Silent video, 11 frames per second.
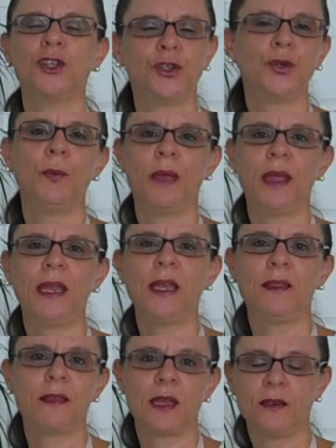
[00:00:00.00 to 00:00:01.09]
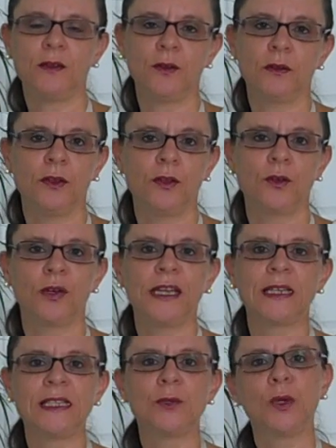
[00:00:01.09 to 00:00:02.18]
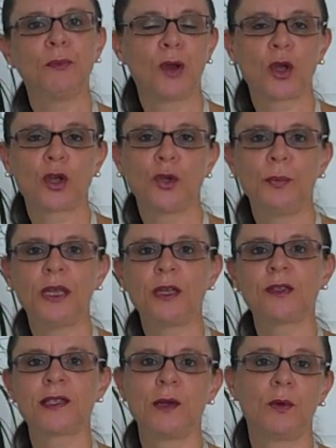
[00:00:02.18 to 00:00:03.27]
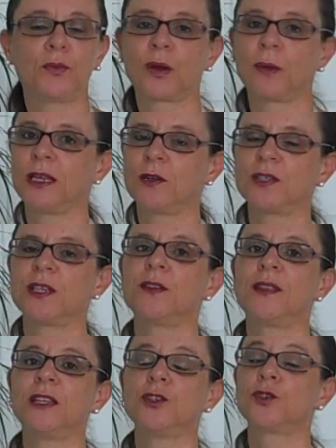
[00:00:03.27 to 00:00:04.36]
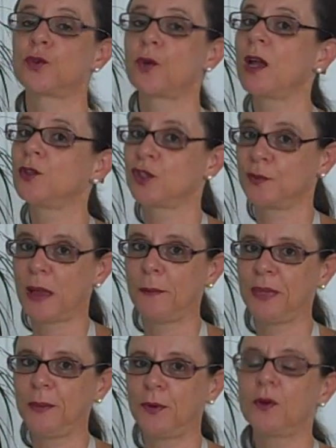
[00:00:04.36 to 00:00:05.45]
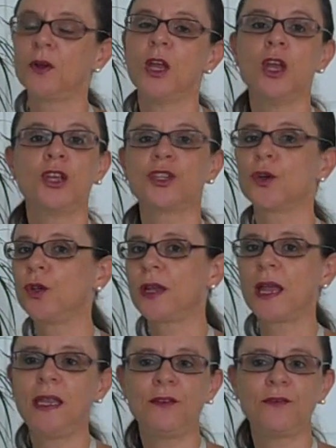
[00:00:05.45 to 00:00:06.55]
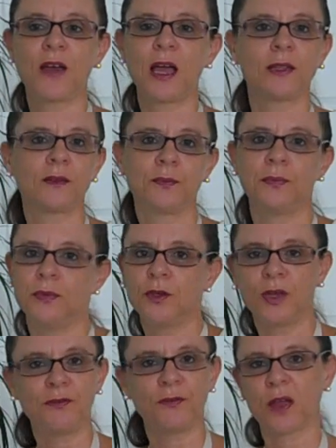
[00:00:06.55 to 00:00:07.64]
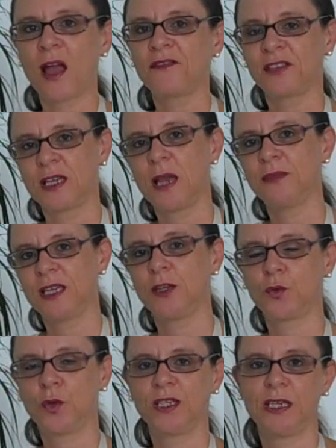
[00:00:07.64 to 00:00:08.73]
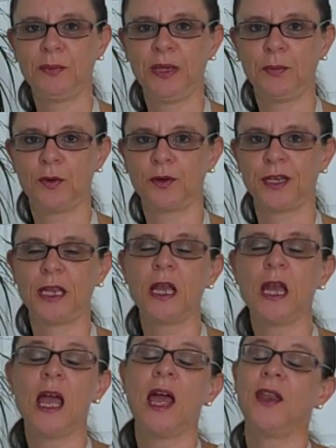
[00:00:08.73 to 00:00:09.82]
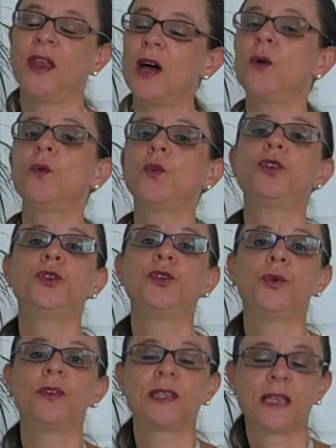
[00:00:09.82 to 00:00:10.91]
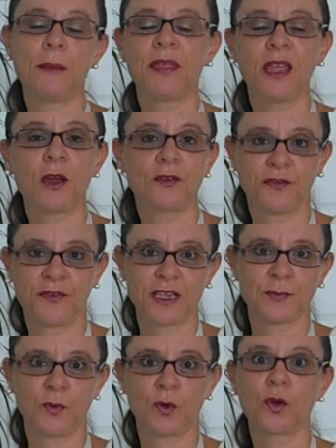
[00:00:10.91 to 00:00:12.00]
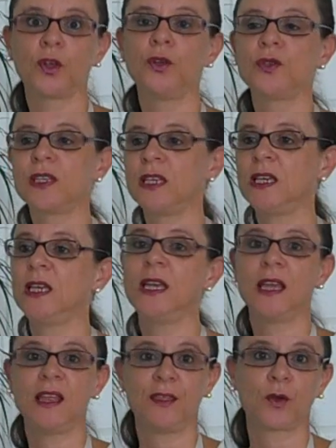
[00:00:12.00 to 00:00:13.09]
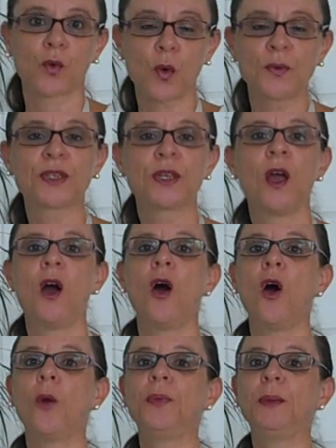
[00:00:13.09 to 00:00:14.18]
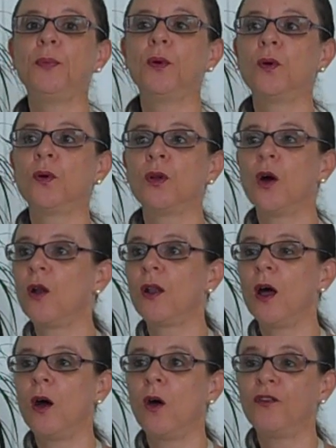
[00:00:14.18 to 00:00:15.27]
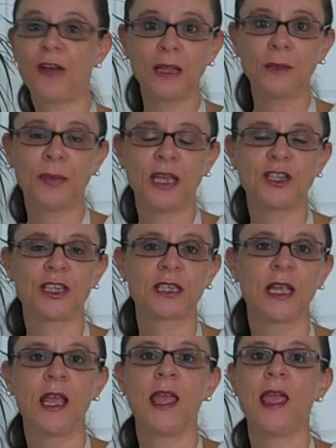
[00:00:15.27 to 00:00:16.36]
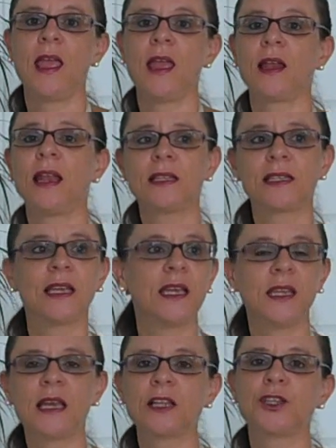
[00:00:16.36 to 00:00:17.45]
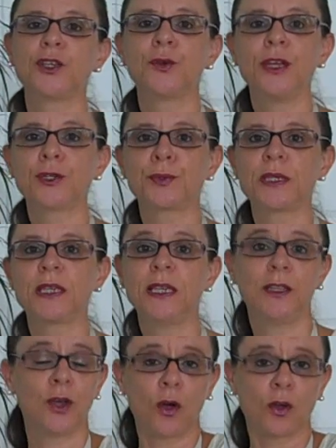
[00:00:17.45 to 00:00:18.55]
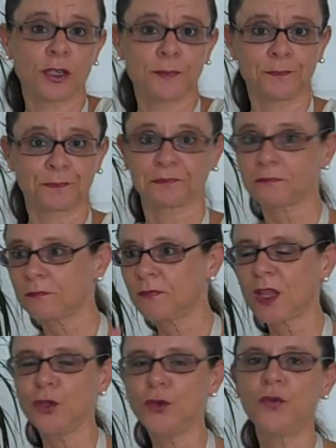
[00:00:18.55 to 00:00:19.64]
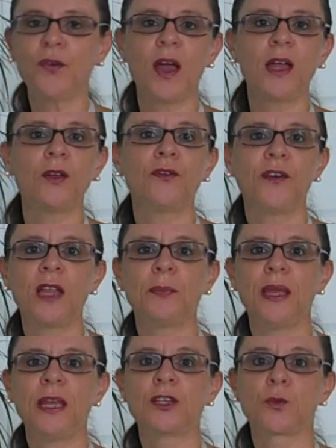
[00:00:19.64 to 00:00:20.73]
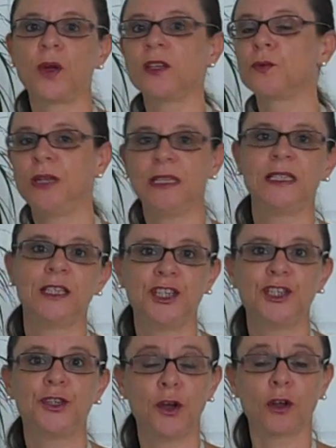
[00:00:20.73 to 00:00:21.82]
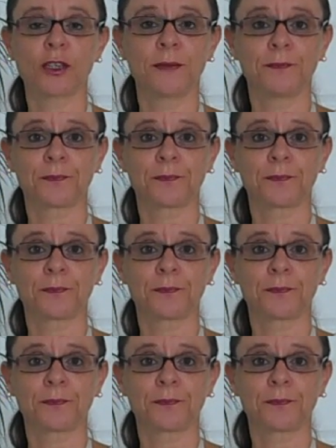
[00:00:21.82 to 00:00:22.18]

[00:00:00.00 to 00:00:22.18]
too many then you know LinkedIn will block you because they will probably consider that you're trying to spam people. So you can invite, you know, if you have time 10, 20 people a day. Now you do the same thing on Facebook. You see either groups or people or, or fan pages and let's say that you're interested in dogs you find a fan page where it's related to dogs